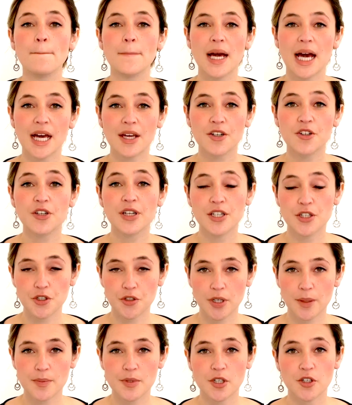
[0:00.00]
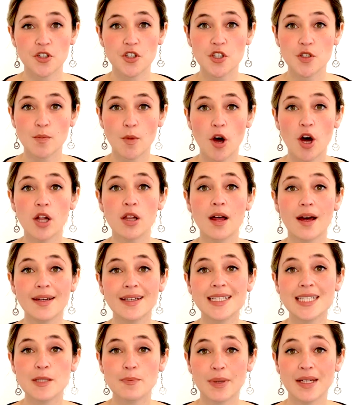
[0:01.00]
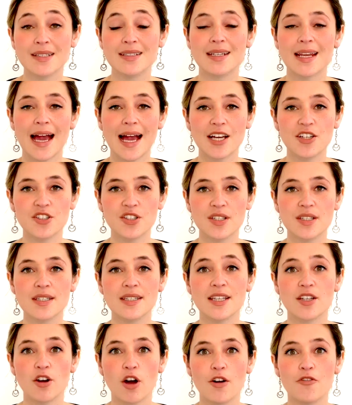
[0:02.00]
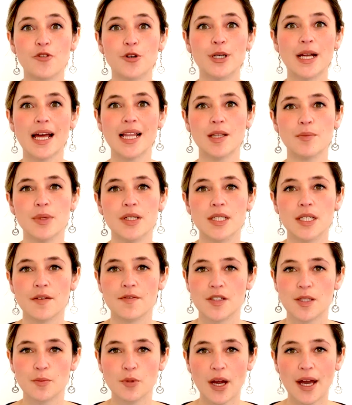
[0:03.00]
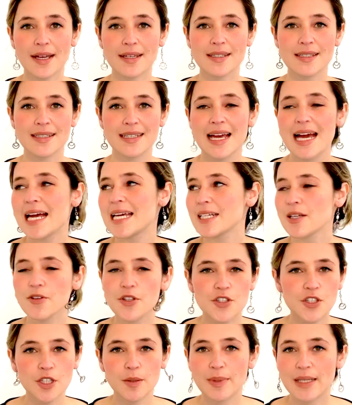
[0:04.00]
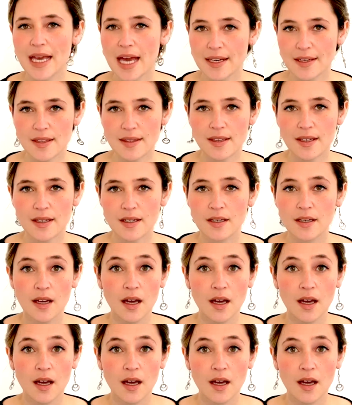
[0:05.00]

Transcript: Pattern interrupts are small, unexpected actions that offer an element of surprise. Now this could be anything,